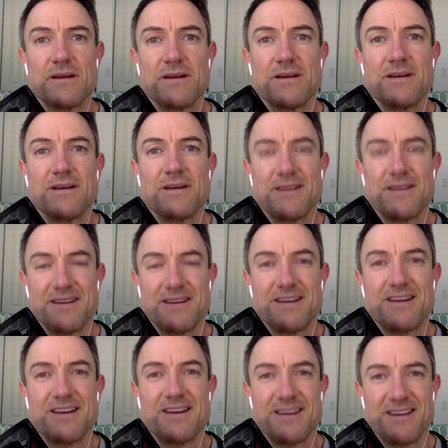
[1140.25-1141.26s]

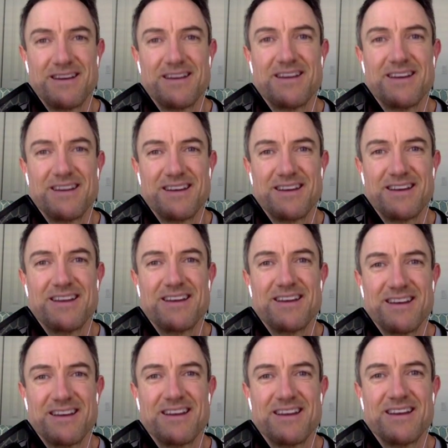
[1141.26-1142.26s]

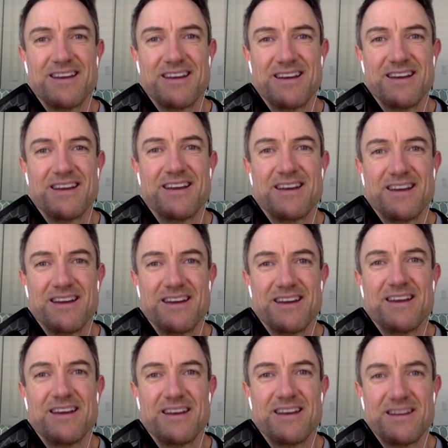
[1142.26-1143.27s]

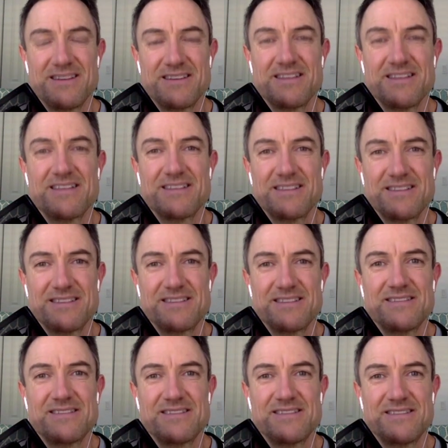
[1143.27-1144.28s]

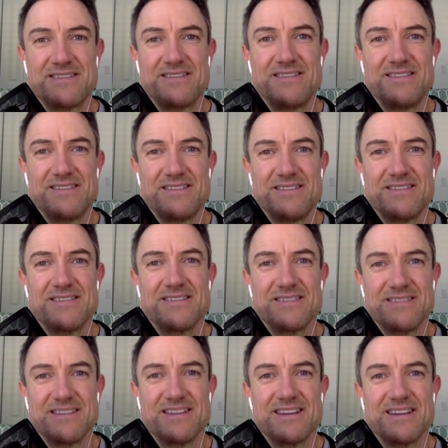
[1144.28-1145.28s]

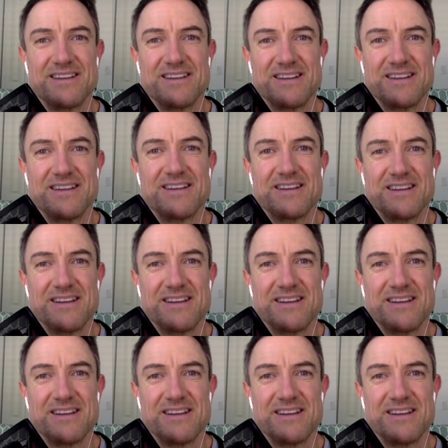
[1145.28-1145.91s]
No words are spoken by the person on screen.